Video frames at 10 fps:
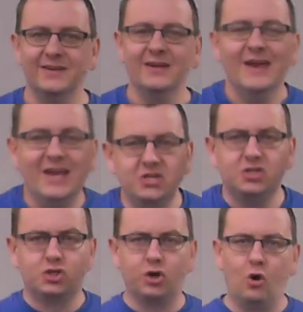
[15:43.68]
He's
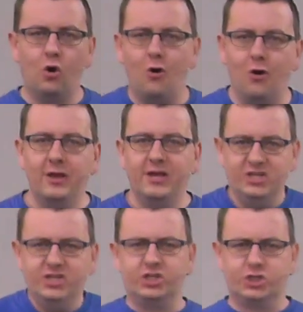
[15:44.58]
tall,
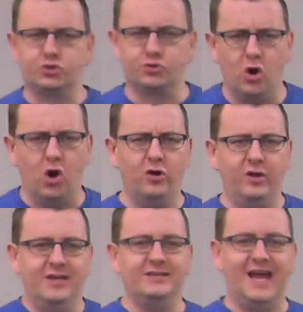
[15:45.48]
he's strong,
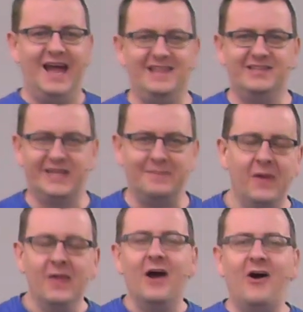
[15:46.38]
he's handsome.
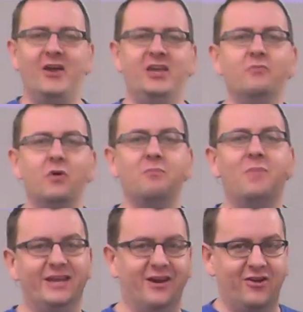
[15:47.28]
Oh, he would
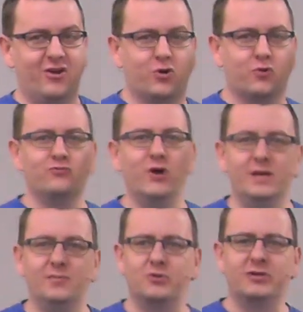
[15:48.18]
make an
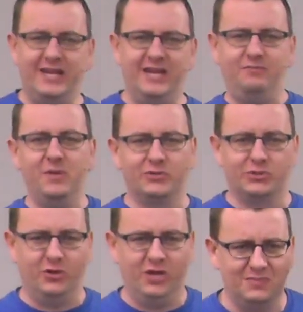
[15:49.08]
incredible king. If people
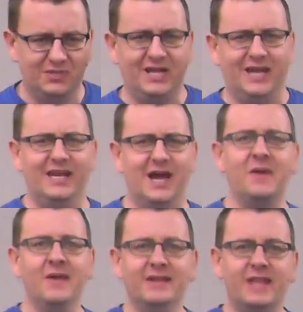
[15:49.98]
saw him standing up,
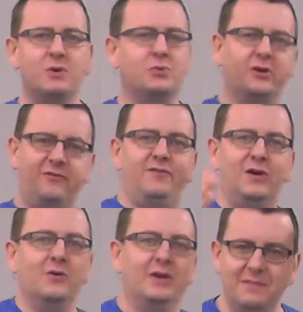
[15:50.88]
they would want to
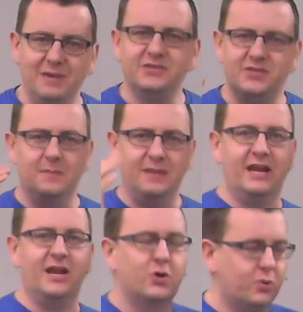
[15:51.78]
follow him. He's going to be an
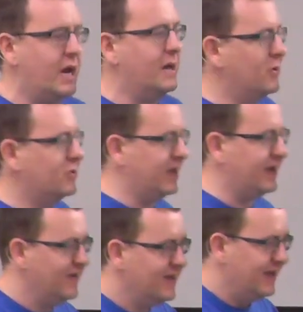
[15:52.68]
incredible
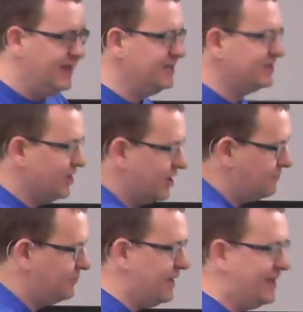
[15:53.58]
king. He's going to
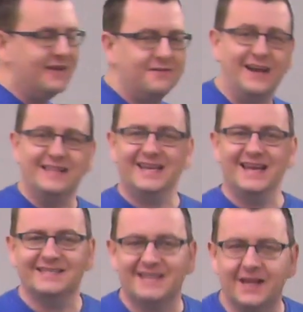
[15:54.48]
be
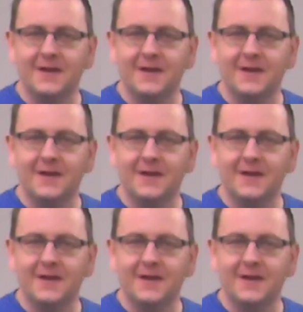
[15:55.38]
fantastic.